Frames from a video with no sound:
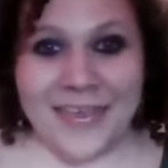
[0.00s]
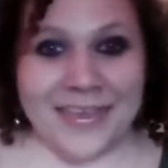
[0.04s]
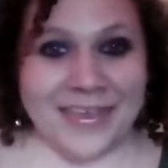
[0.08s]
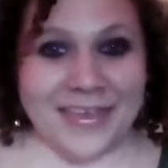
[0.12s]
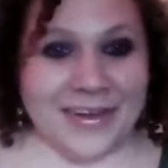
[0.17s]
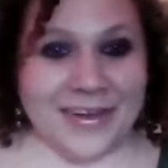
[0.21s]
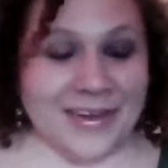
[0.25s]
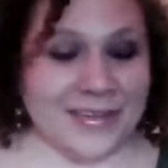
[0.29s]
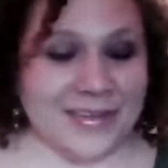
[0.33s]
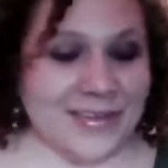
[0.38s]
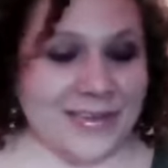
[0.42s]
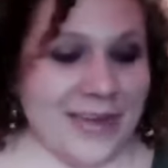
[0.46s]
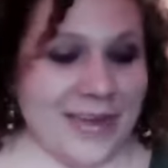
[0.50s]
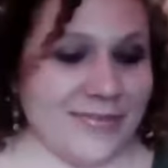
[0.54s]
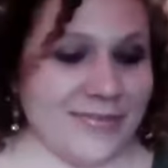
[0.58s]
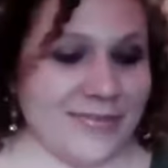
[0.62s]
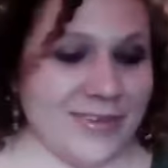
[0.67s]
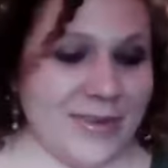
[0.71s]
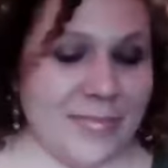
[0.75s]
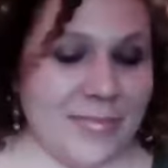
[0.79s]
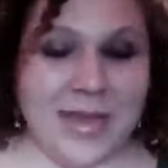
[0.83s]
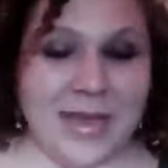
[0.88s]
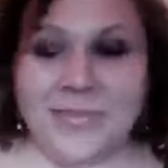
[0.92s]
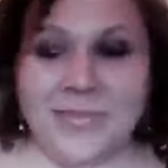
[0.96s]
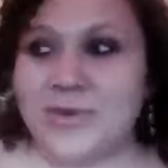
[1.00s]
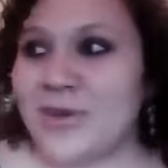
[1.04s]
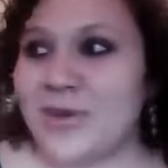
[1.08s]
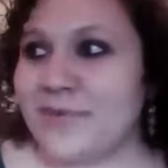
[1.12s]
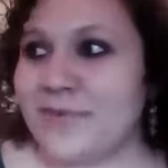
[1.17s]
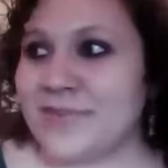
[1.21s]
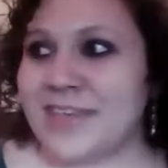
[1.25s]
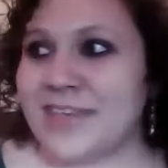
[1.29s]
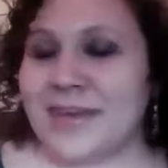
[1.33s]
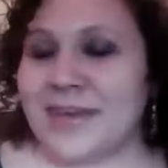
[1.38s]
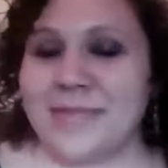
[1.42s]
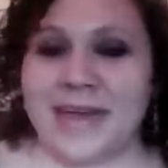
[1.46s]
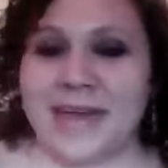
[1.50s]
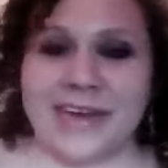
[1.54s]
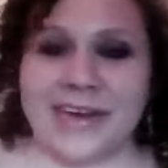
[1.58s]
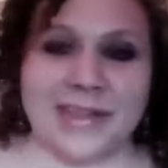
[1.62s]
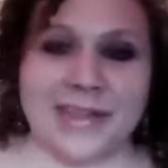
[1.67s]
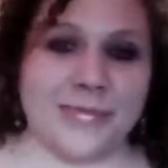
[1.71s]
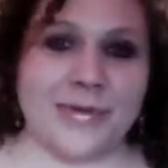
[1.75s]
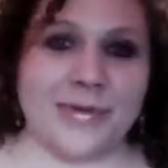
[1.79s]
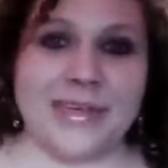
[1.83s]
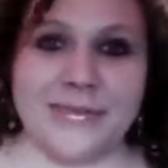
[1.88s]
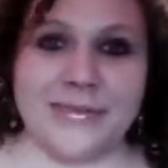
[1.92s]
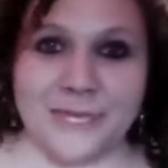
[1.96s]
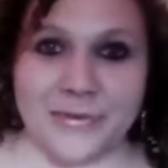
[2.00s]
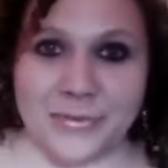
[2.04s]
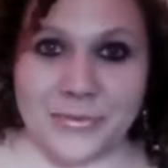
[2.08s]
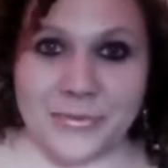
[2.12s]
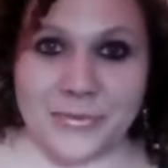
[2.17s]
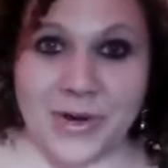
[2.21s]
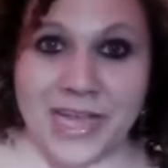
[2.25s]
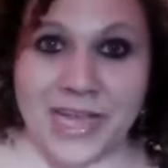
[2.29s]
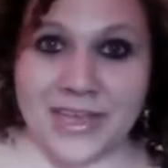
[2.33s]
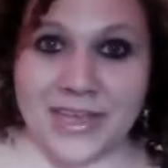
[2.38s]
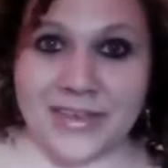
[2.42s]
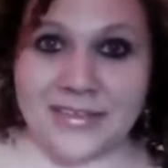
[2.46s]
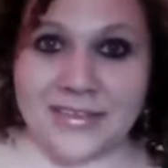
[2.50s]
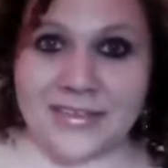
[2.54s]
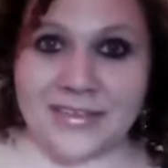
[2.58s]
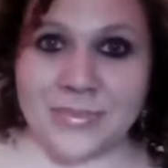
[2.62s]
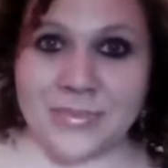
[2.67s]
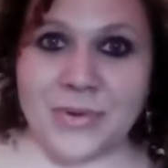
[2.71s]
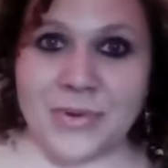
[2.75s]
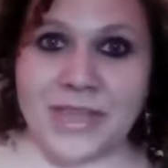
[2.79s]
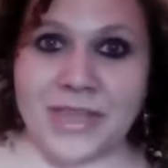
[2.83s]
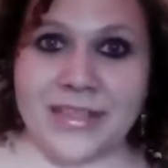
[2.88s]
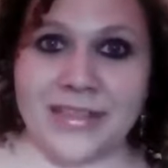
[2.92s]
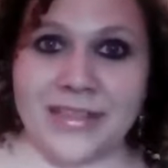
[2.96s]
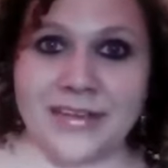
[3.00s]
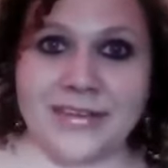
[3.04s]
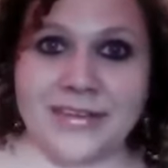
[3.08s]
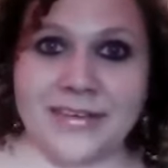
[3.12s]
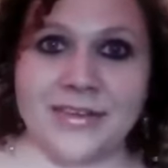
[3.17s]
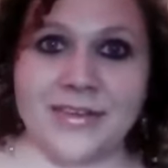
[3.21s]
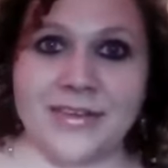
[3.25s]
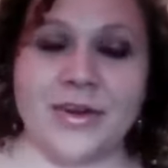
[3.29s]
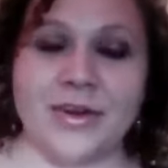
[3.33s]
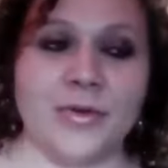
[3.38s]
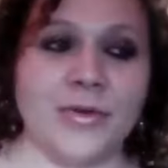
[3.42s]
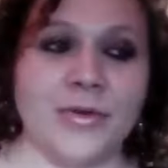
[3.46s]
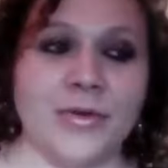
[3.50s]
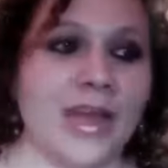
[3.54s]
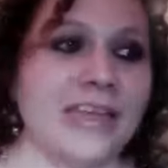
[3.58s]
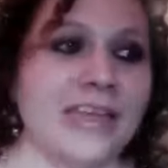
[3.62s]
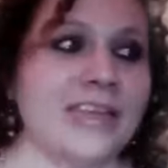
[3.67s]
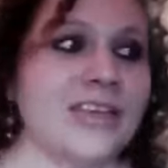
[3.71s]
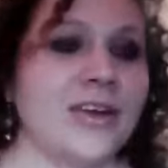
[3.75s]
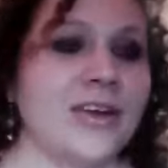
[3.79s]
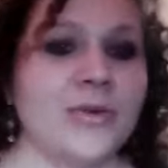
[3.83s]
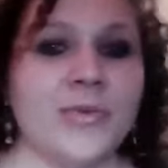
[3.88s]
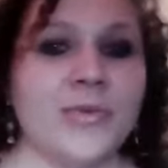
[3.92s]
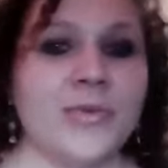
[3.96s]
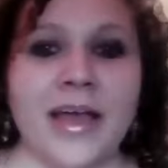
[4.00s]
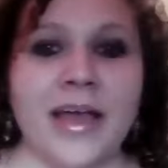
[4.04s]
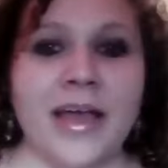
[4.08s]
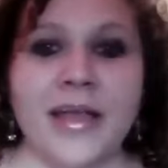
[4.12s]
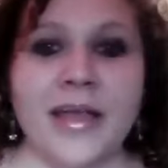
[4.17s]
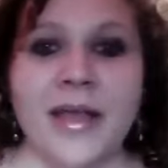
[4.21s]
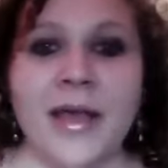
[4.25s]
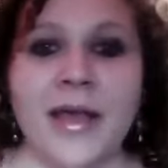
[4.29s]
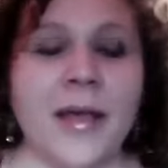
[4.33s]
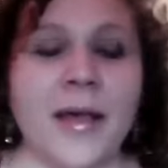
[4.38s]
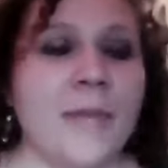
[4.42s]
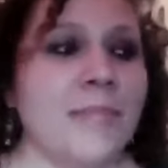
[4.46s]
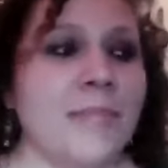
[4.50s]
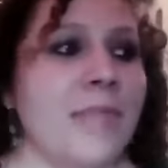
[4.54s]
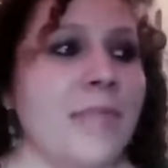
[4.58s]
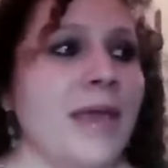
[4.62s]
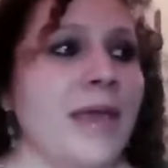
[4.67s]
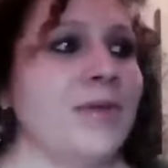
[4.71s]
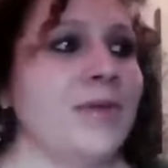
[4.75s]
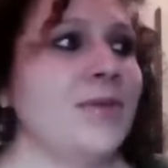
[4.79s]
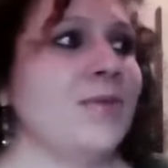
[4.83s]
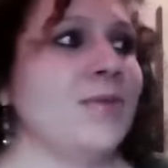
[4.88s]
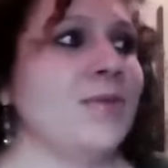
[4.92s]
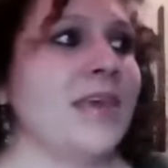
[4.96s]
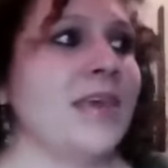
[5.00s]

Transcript: You know, you have to, maybe you have to come at it three different ways, but there, you know, and you know what? Maybe you